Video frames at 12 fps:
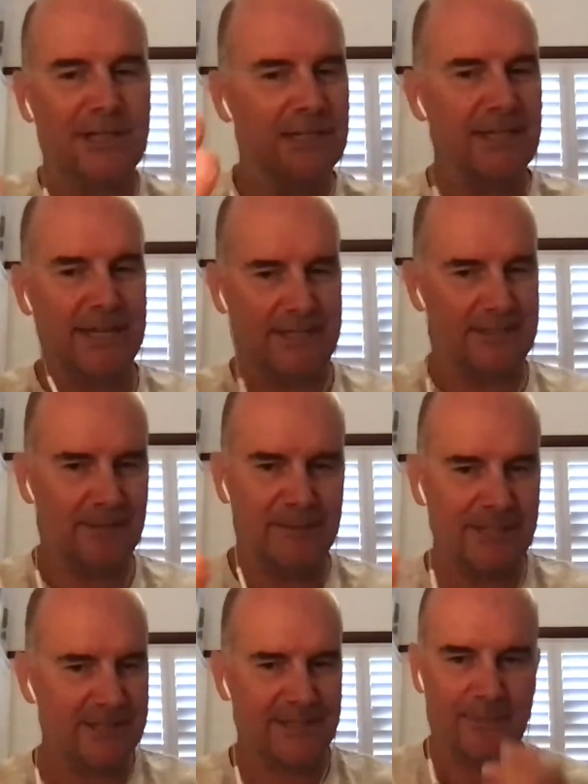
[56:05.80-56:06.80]
therapeutic
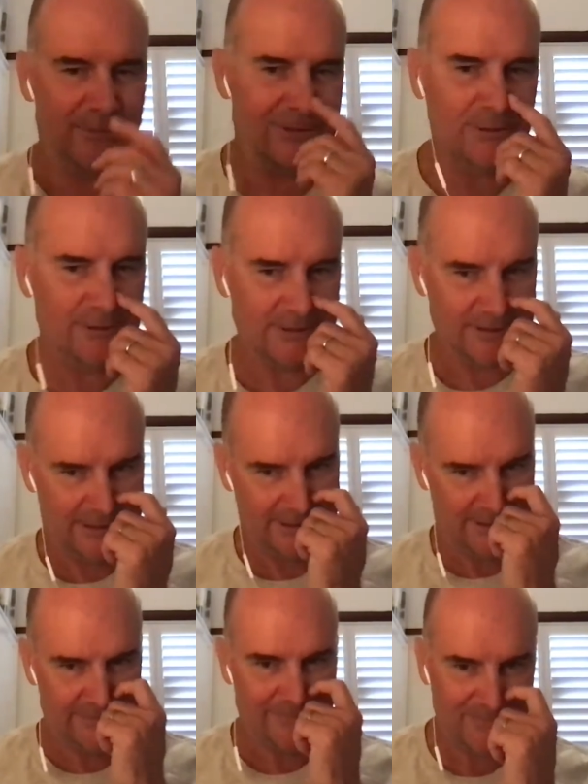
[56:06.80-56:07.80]
index. I mean, that's yeah. how we do
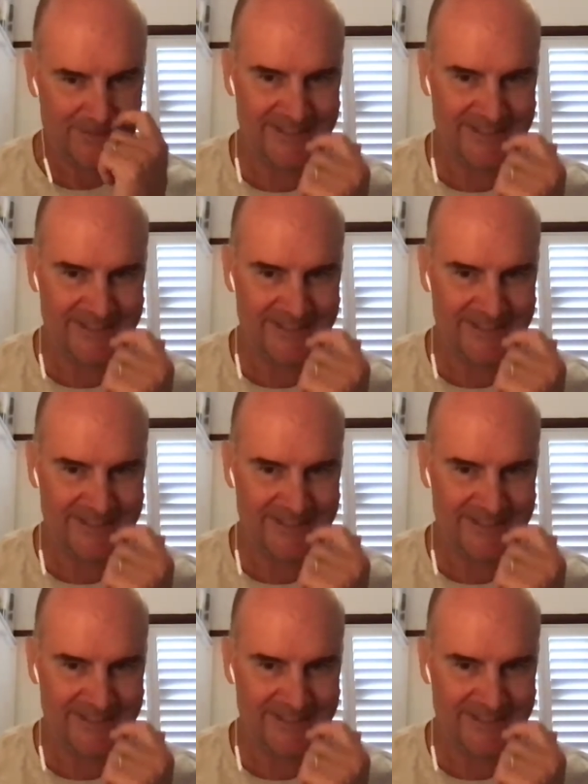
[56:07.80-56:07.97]
it. You